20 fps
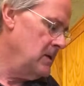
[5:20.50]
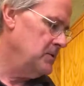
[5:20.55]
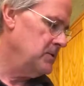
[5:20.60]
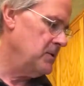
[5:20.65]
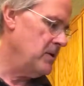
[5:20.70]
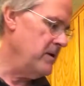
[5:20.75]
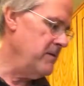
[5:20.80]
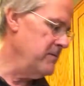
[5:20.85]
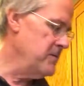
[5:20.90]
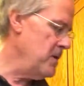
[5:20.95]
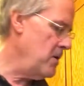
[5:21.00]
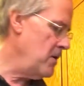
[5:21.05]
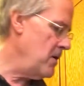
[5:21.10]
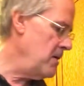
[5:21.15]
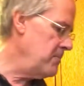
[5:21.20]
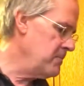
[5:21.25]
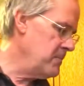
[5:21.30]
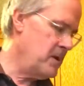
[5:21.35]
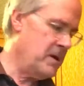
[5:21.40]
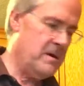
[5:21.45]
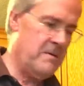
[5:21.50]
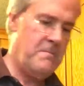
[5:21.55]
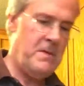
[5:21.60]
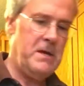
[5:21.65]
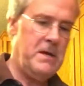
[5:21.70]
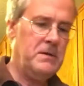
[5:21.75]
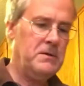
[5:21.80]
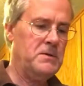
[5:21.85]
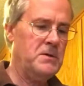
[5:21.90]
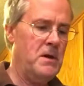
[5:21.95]
So even though I'm going to
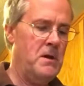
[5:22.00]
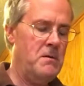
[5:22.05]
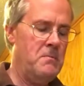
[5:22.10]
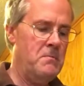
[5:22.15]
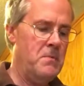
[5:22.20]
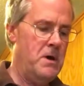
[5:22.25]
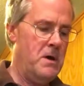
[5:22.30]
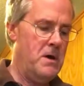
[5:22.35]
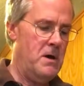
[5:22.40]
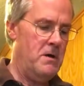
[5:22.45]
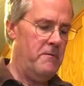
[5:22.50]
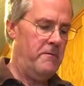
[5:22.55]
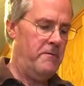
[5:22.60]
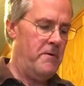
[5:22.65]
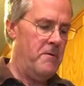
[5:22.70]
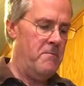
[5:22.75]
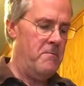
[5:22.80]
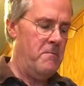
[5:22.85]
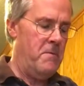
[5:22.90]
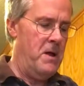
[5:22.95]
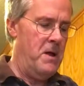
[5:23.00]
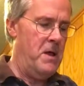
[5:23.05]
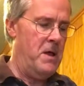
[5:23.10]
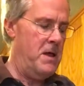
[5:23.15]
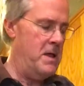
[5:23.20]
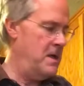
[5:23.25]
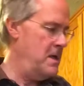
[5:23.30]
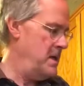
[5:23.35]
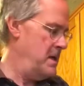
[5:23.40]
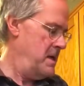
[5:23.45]
make some from
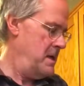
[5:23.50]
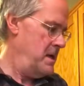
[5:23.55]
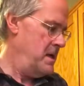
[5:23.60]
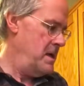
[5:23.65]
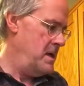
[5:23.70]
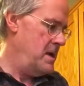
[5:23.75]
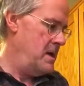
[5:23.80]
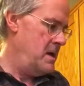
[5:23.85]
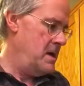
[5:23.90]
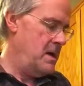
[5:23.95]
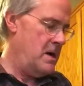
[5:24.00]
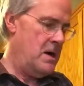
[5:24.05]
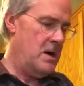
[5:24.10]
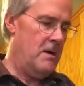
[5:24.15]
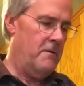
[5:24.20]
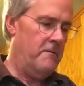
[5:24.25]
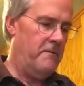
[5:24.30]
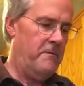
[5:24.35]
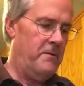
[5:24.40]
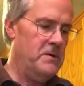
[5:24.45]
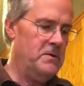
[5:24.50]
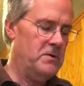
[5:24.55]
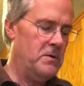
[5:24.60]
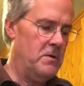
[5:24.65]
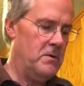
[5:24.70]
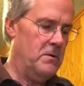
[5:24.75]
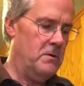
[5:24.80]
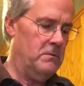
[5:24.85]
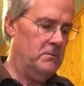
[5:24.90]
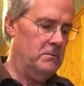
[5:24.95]

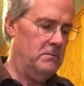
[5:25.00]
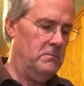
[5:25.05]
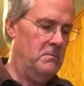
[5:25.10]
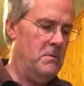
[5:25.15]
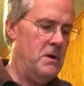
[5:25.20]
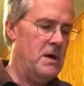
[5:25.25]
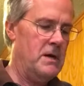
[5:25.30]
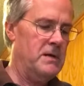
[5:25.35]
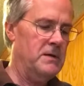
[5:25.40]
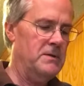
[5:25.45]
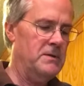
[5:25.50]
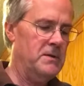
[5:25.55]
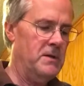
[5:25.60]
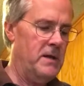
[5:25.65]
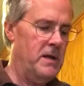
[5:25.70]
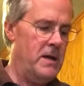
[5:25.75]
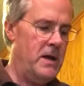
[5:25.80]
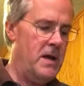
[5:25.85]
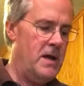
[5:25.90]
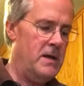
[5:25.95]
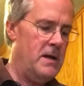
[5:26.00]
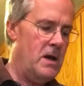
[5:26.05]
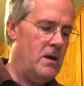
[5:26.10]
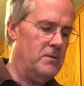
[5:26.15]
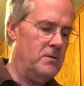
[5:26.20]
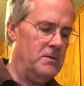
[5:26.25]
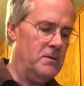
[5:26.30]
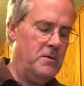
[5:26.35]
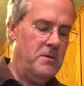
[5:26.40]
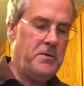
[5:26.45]
freezer makas that I had
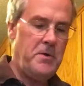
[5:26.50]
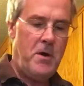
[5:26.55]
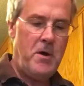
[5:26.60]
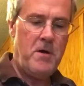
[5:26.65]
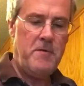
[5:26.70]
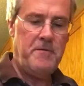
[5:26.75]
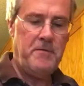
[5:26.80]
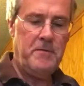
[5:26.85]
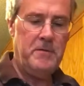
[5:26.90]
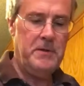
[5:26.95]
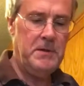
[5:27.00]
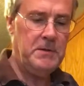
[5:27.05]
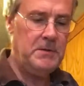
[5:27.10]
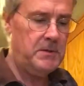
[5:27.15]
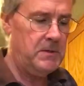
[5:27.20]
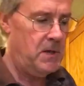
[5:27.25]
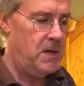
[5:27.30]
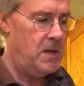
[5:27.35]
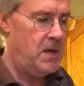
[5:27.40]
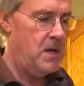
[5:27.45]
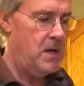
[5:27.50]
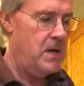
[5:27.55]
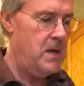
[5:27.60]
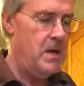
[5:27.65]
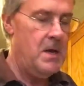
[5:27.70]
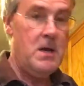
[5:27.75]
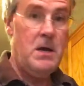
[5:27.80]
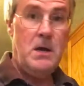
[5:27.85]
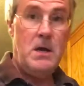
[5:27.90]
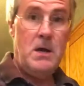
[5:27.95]
out to thaw for this,
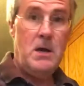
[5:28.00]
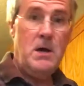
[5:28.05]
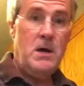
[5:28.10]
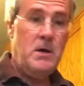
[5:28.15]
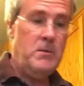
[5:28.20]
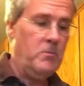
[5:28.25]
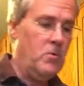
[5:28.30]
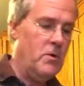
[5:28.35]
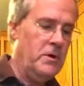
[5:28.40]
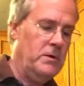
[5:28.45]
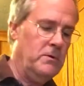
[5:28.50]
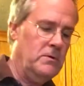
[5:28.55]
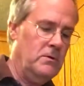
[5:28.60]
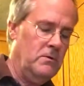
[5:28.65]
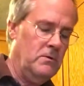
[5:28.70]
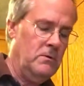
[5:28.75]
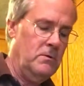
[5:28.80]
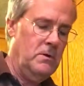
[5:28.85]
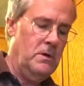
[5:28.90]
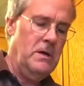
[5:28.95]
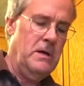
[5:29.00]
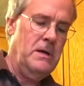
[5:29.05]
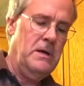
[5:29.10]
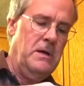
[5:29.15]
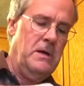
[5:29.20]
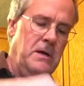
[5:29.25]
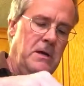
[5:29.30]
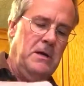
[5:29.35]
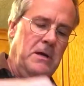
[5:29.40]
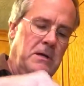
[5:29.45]
I'm going to
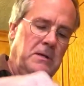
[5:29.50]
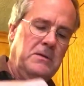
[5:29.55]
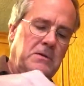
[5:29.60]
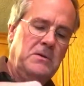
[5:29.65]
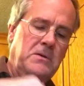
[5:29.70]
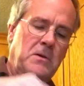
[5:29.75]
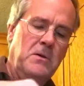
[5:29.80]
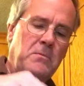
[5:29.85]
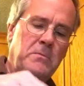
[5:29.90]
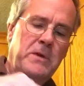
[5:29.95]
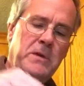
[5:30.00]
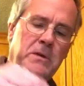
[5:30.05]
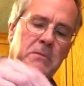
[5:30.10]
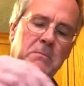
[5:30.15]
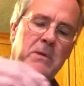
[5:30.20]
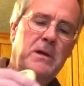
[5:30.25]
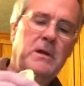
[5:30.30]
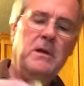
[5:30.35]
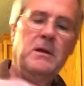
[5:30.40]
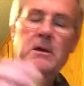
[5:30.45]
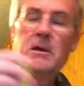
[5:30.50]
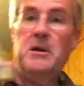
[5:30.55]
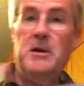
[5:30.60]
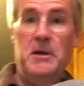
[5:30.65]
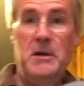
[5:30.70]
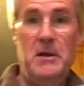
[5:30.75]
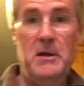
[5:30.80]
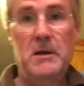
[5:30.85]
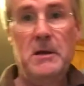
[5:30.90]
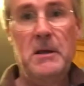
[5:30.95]
still be making
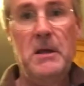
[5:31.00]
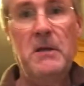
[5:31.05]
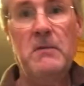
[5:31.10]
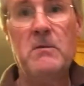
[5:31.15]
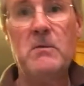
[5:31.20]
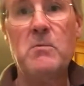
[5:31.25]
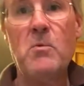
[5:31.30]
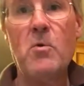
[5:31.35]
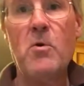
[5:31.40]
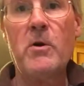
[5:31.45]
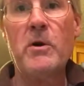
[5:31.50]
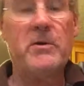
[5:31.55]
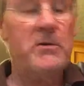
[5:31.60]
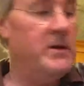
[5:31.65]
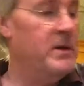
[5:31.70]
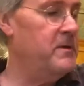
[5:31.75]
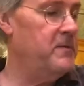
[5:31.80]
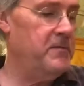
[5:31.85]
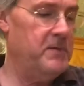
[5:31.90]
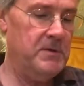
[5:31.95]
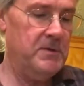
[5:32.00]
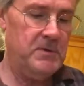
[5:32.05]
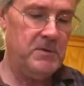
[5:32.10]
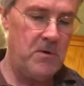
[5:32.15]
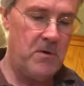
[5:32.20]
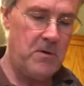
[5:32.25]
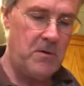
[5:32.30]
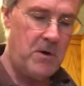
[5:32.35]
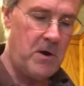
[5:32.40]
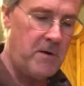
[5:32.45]
even more going in the freezer.
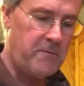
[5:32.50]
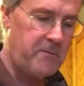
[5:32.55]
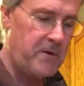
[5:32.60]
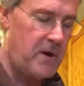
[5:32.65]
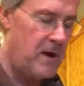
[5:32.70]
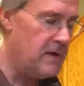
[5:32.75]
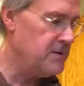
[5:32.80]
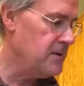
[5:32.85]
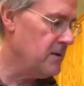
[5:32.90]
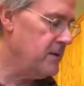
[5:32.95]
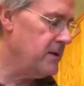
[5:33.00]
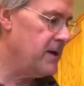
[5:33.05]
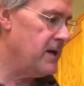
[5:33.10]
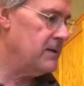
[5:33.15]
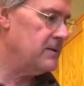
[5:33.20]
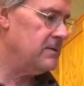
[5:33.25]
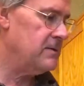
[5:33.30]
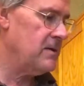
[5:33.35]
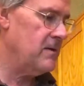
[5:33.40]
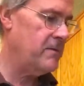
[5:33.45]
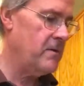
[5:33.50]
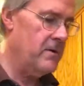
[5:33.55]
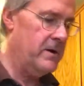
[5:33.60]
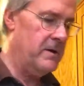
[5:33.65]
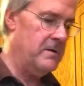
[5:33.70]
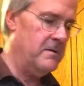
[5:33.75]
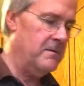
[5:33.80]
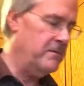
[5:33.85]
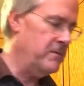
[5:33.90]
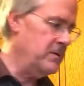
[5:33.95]
So I've constantly got stuff going
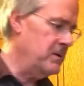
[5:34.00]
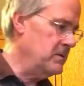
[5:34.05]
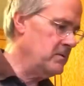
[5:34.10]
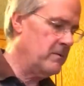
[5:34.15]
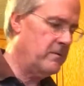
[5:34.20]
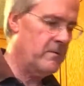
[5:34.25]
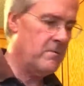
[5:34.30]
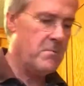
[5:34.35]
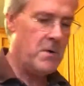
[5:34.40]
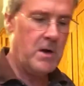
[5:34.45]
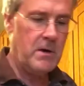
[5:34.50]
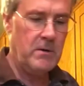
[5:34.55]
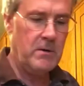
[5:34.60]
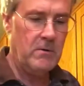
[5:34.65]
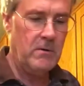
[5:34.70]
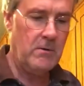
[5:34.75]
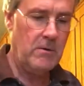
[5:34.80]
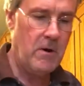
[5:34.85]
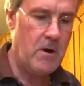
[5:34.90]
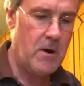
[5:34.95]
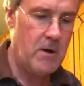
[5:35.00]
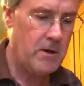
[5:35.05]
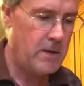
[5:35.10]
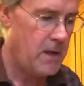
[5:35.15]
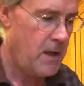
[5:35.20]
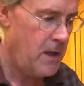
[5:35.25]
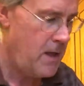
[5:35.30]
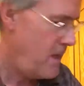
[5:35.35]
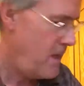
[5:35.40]
in the freezer for Mongrel Grog.